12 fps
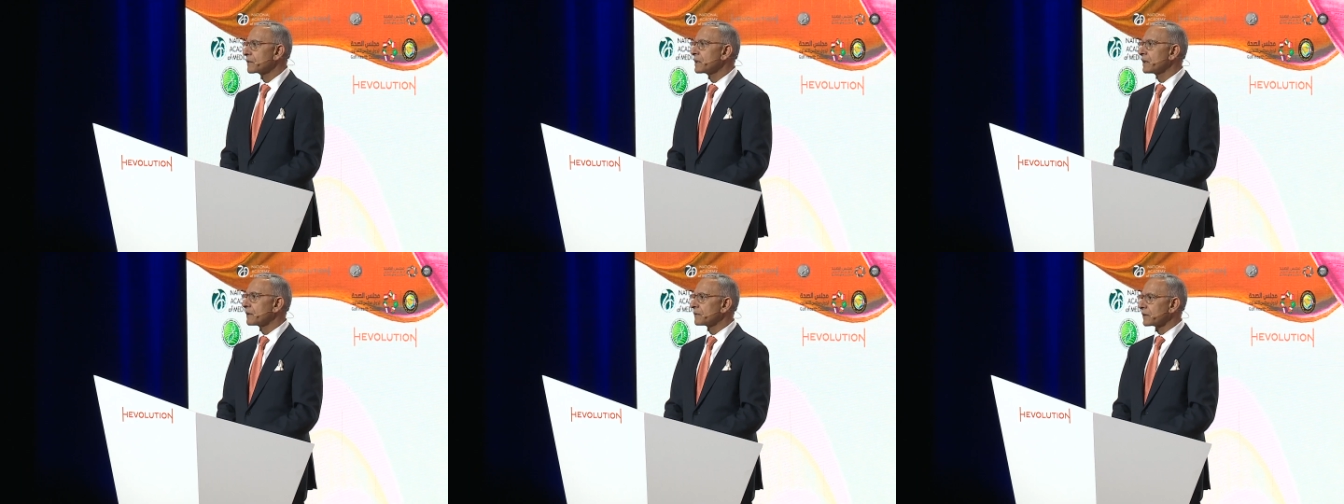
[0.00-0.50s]

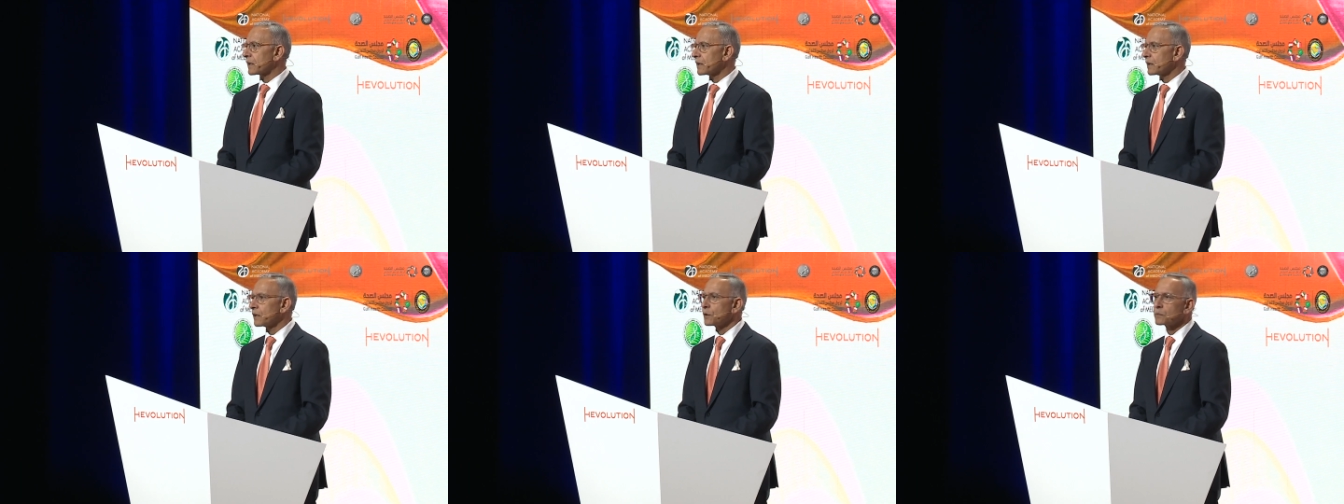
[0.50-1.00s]
living
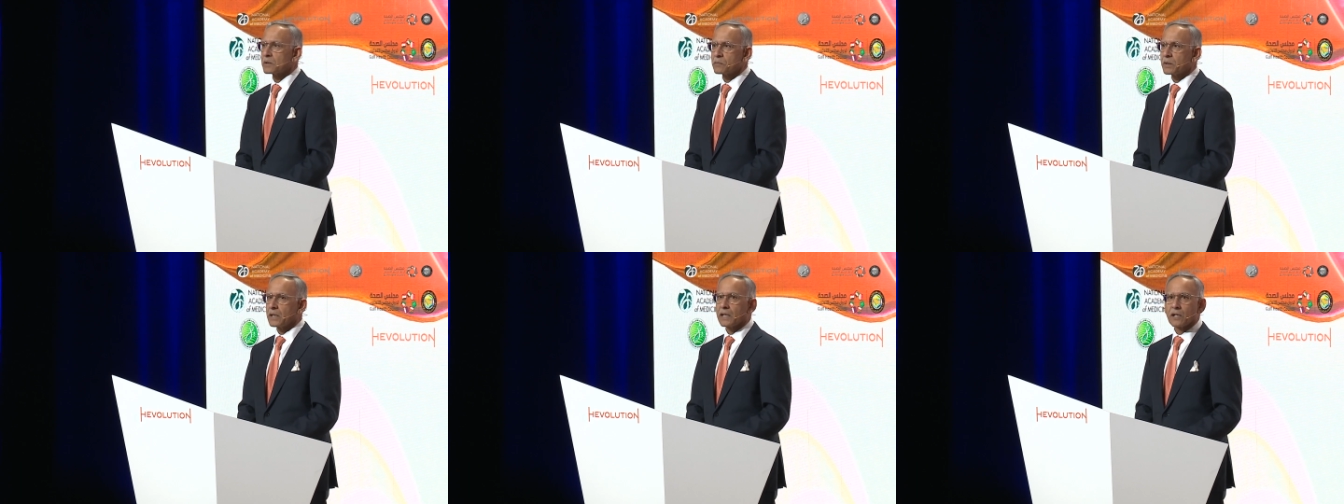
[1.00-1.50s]
human
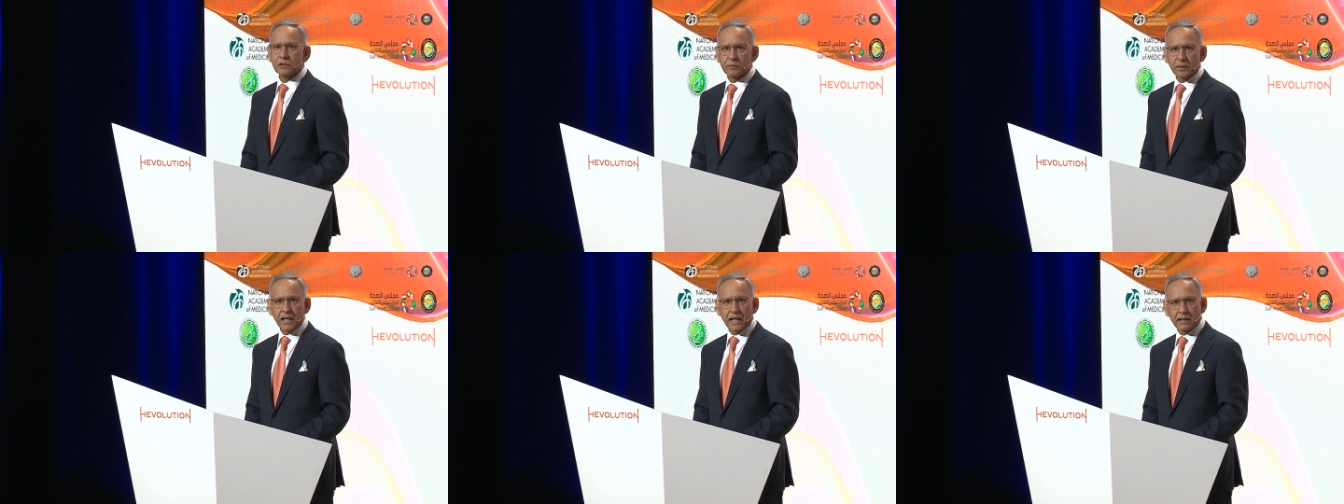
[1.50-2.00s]
being on the
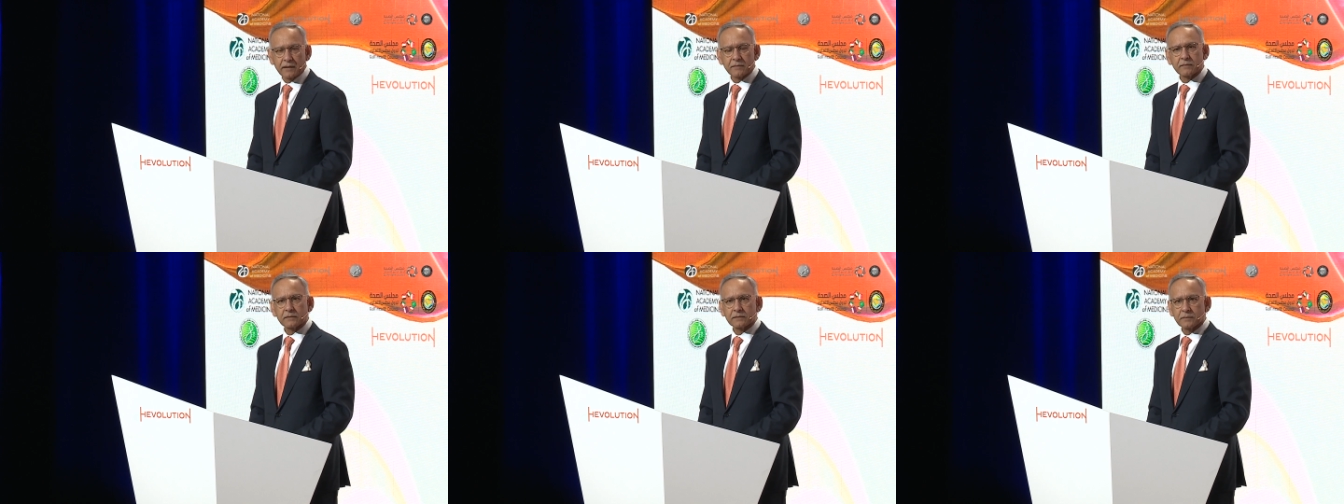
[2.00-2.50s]
planet,
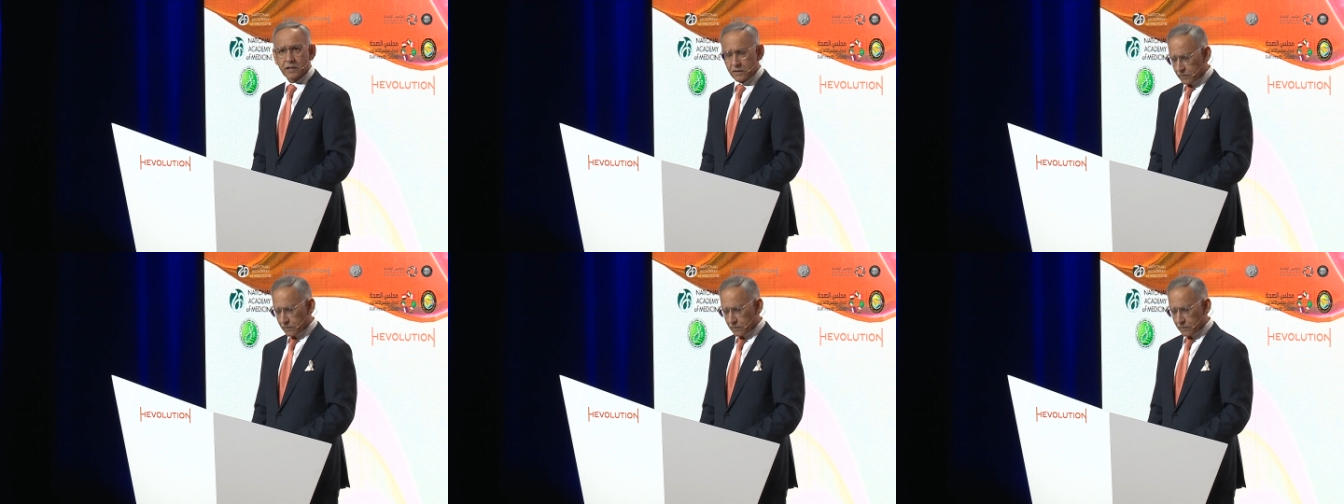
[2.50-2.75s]
because the